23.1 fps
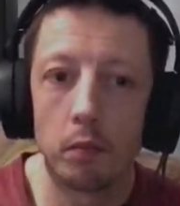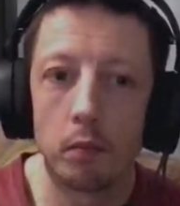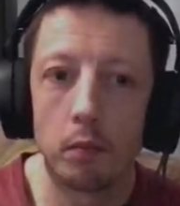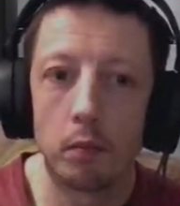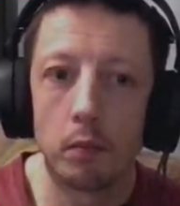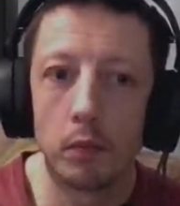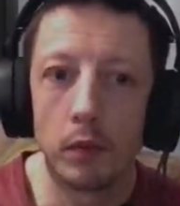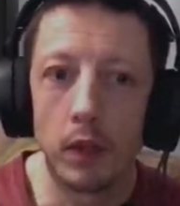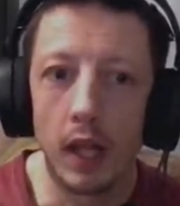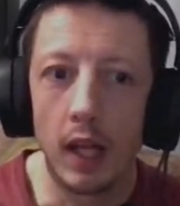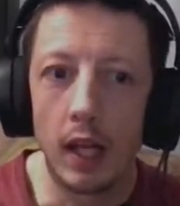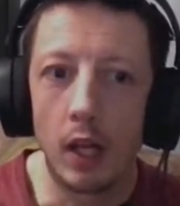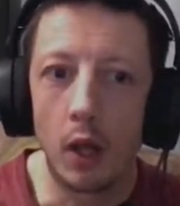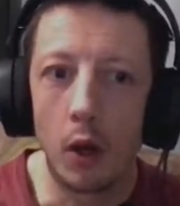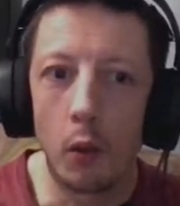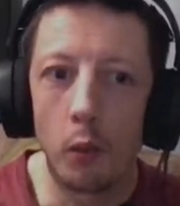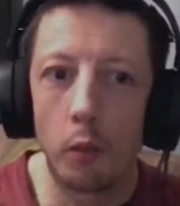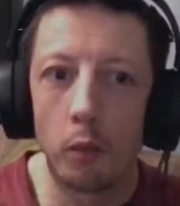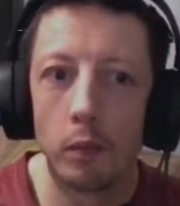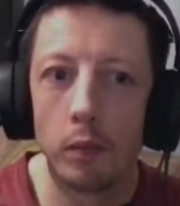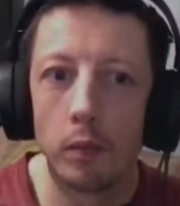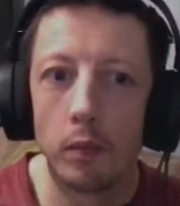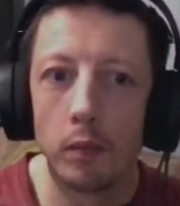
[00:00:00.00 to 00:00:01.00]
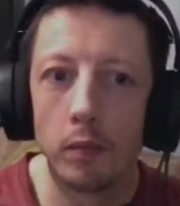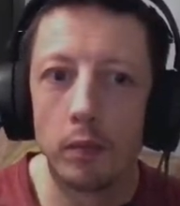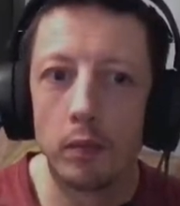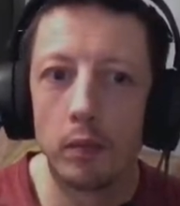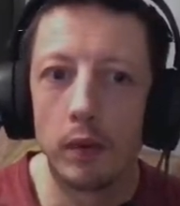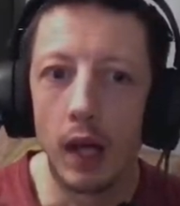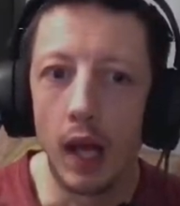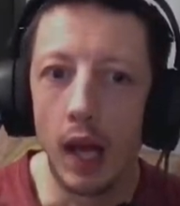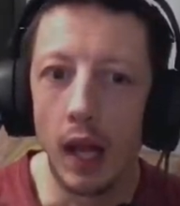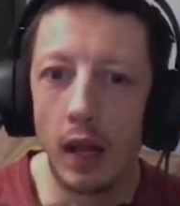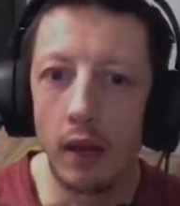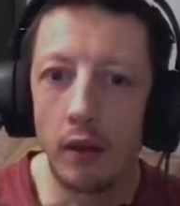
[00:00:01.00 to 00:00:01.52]
lay low
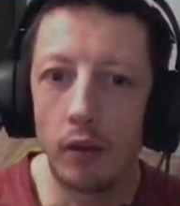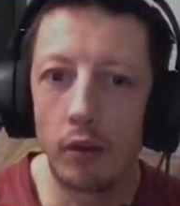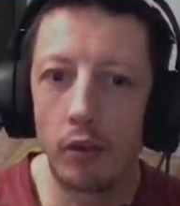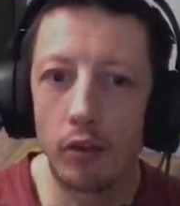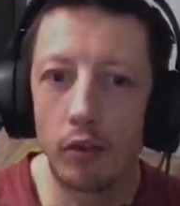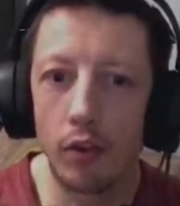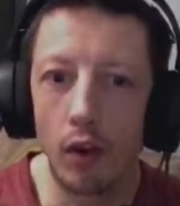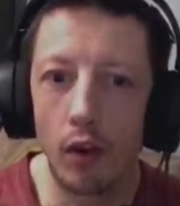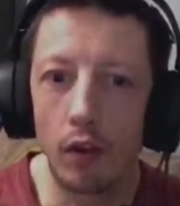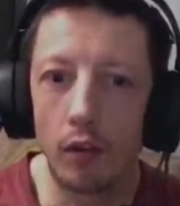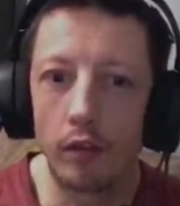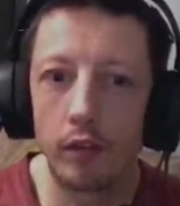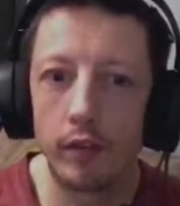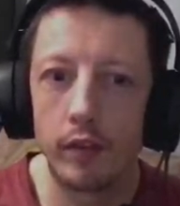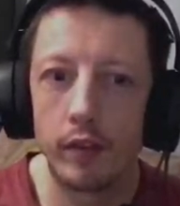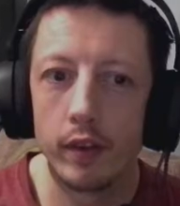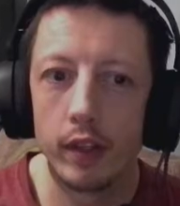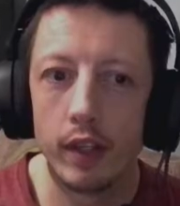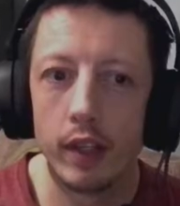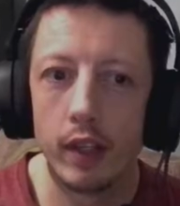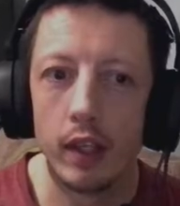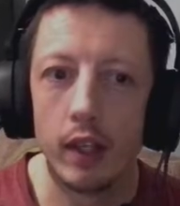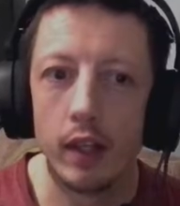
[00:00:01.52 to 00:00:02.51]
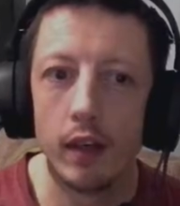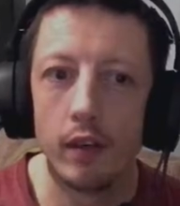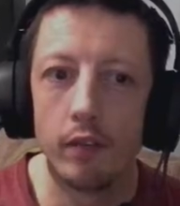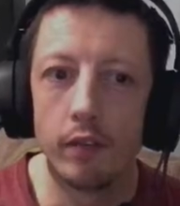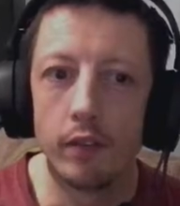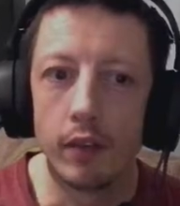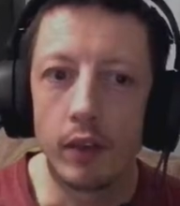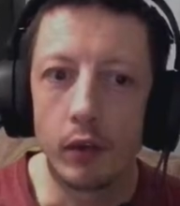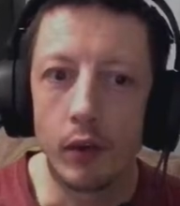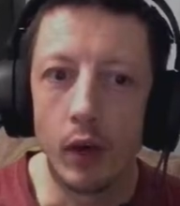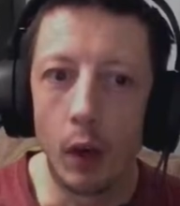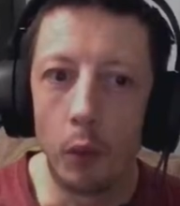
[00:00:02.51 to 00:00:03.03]
and just sort of
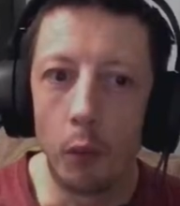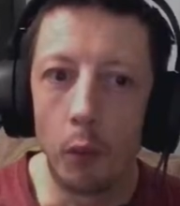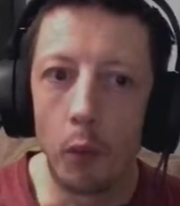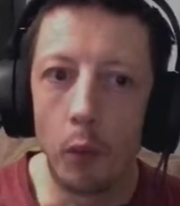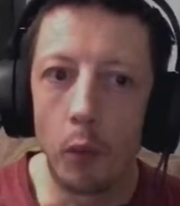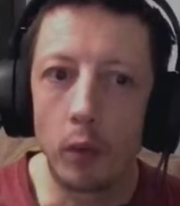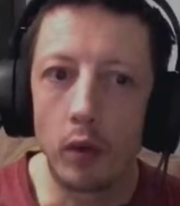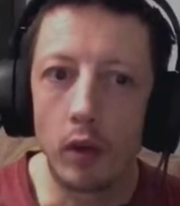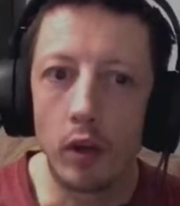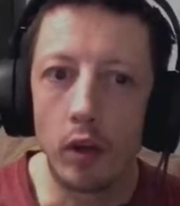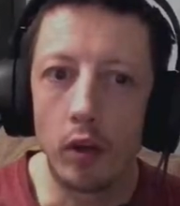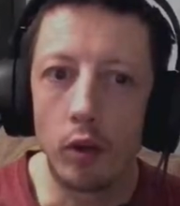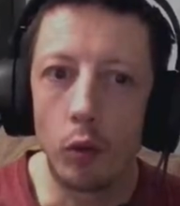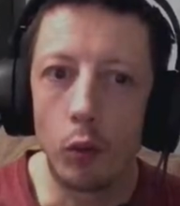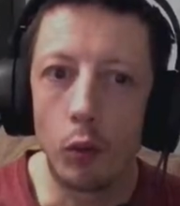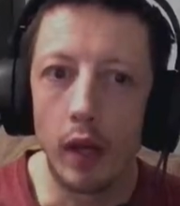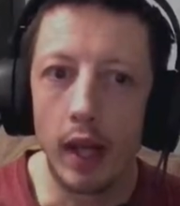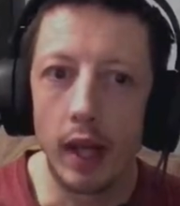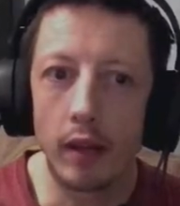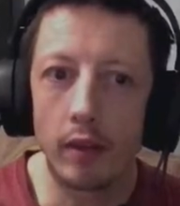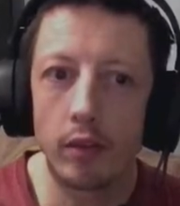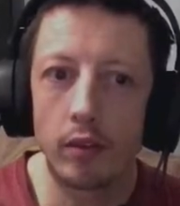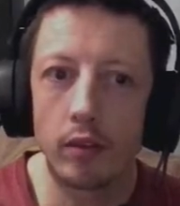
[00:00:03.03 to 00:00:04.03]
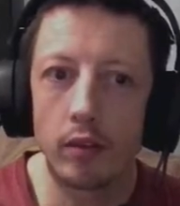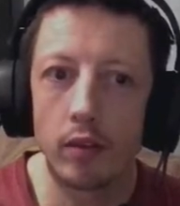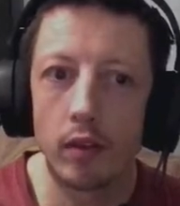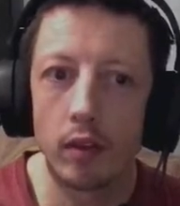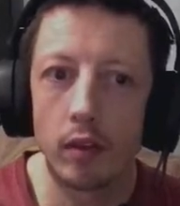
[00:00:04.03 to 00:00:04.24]
figure out what we're going to do next.